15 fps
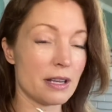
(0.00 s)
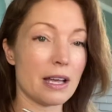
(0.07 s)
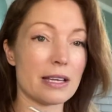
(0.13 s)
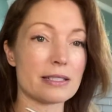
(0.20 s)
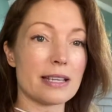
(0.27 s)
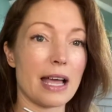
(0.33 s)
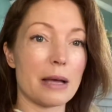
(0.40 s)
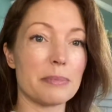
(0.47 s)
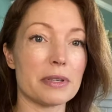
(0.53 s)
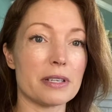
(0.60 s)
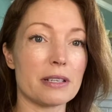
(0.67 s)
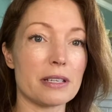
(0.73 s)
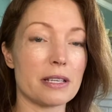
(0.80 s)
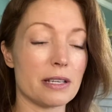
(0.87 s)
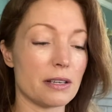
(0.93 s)
I tap it
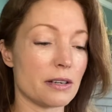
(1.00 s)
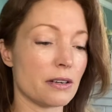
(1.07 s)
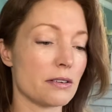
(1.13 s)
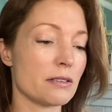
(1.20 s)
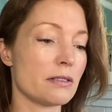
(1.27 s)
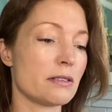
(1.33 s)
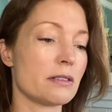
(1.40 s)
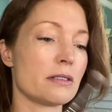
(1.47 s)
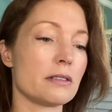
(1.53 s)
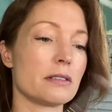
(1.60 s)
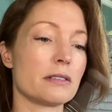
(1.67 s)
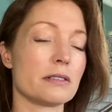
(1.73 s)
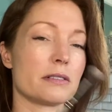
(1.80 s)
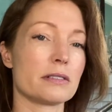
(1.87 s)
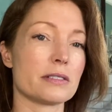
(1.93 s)
in here,
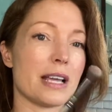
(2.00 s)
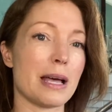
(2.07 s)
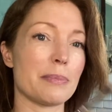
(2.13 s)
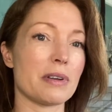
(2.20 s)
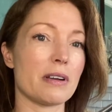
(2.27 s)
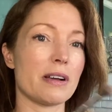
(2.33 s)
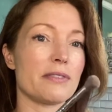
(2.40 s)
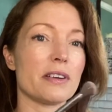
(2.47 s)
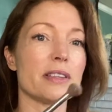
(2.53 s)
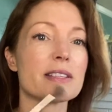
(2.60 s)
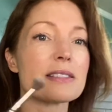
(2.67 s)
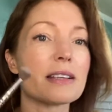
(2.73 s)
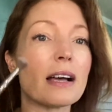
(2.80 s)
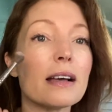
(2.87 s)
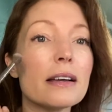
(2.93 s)
tap it off on the
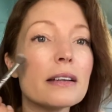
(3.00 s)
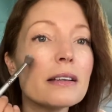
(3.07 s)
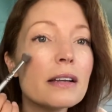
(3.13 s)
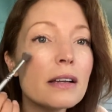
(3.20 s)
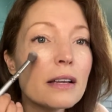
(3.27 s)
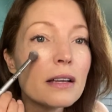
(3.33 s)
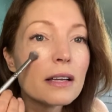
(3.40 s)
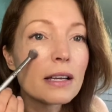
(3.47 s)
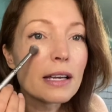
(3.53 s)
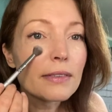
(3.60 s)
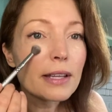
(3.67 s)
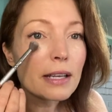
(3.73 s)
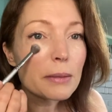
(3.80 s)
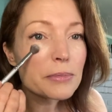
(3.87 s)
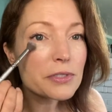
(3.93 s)
side, and
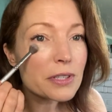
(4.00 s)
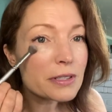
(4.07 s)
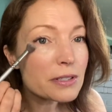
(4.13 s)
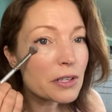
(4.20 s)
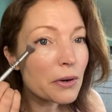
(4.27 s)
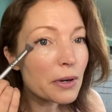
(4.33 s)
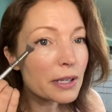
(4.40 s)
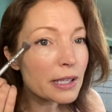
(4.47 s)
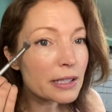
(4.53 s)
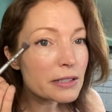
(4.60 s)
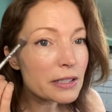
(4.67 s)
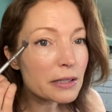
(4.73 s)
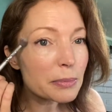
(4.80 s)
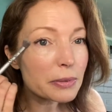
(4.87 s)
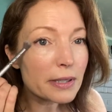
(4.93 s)
then I'm just going
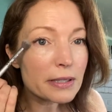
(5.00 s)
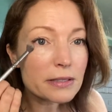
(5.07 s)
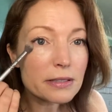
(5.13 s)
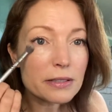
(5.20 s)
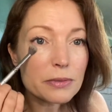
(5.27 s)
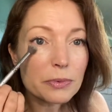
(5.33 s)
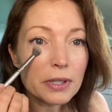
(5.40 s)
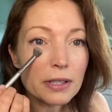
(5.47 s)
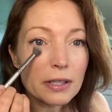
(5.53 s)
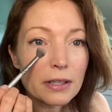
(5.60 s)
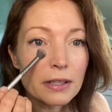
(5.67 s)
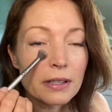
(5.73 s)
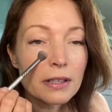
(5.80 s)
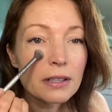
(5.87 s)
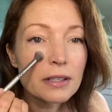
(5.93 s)
into the places where